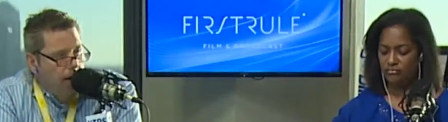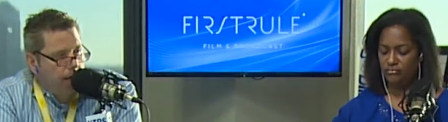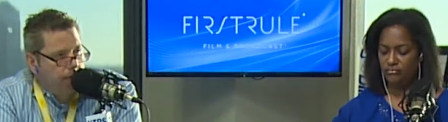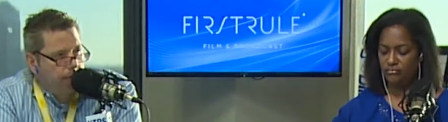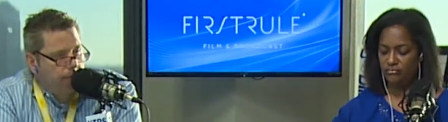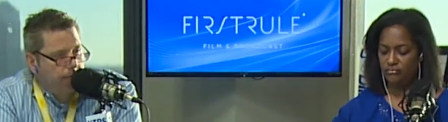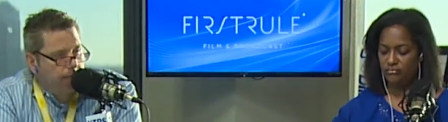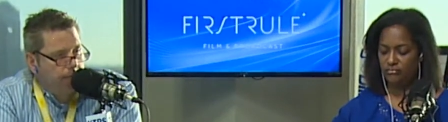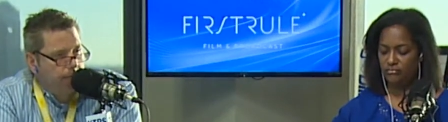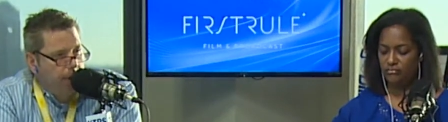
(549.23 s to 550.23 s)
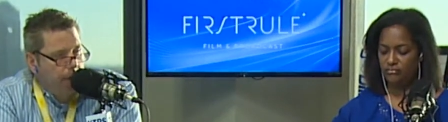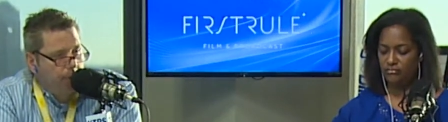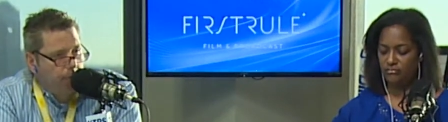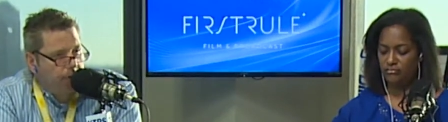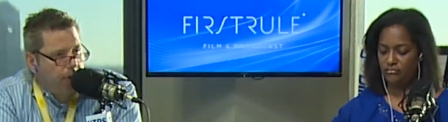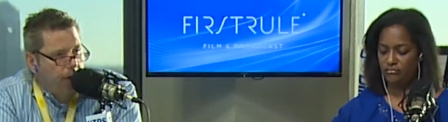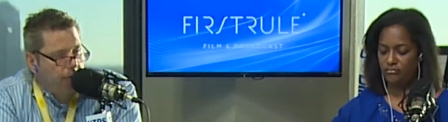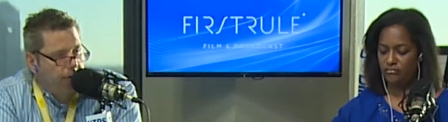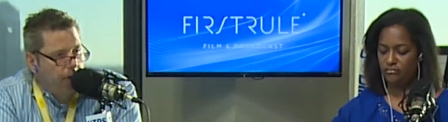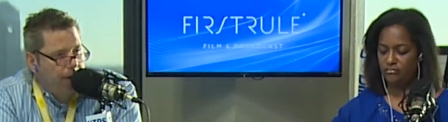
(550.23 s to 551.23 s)
Speaker 1: uh made people think
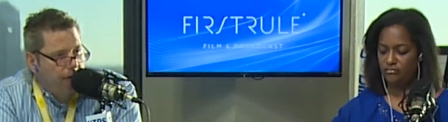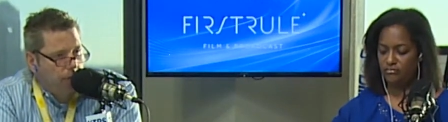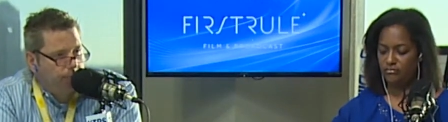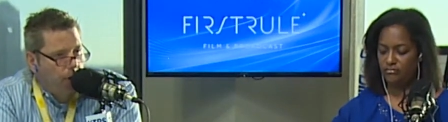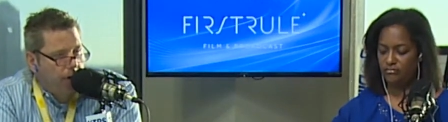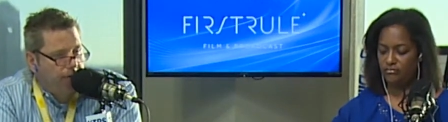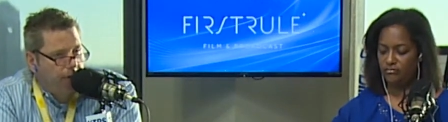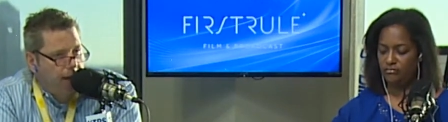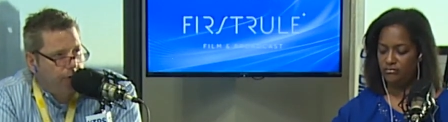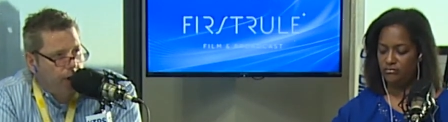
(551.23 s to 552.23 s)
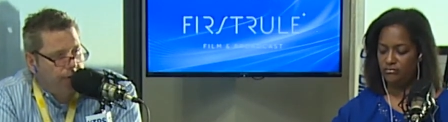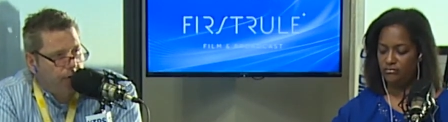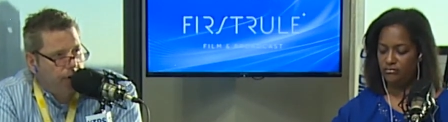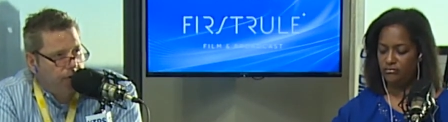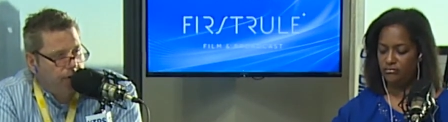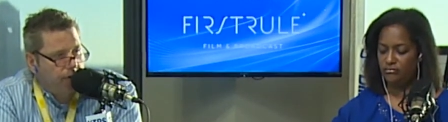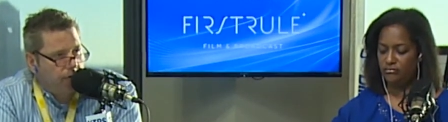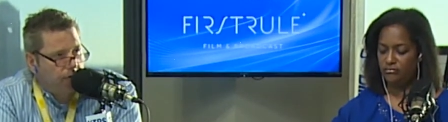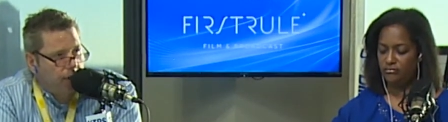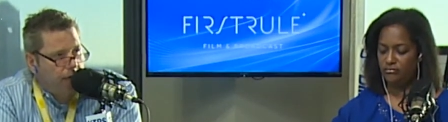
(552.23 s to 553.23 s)
of him as a Barney Fife when after his
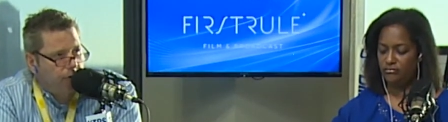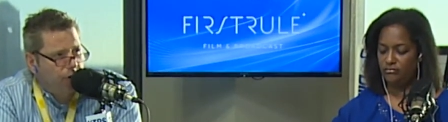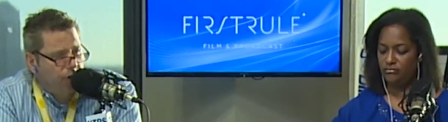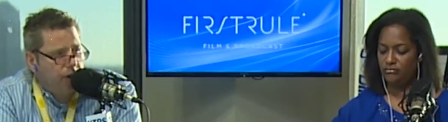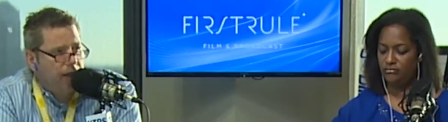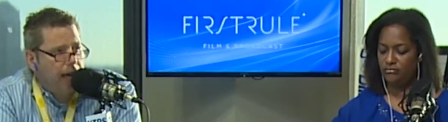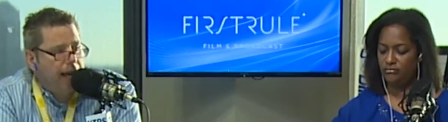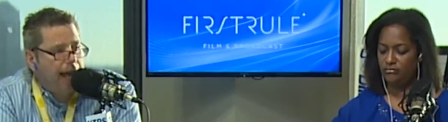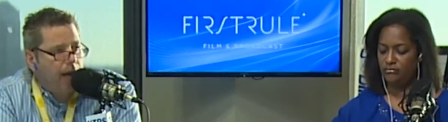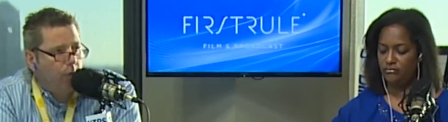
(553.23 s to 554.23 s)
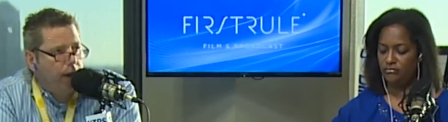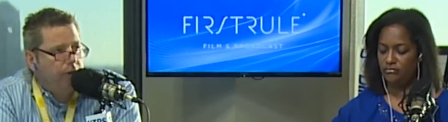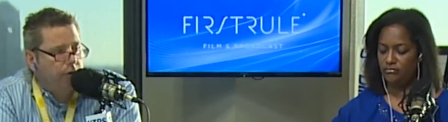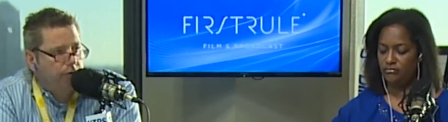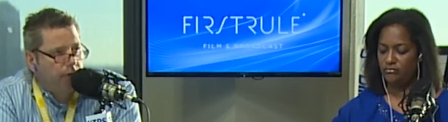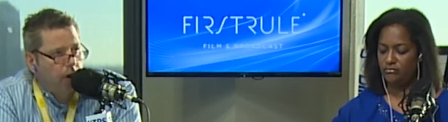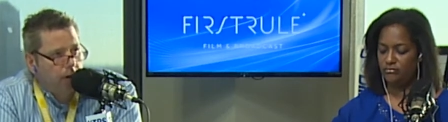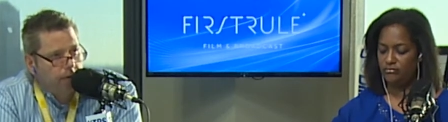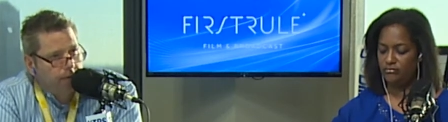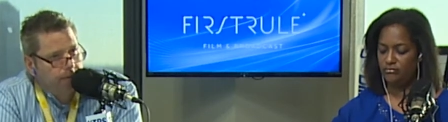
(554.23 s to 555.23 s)
physical stature, do you think that ad went too far?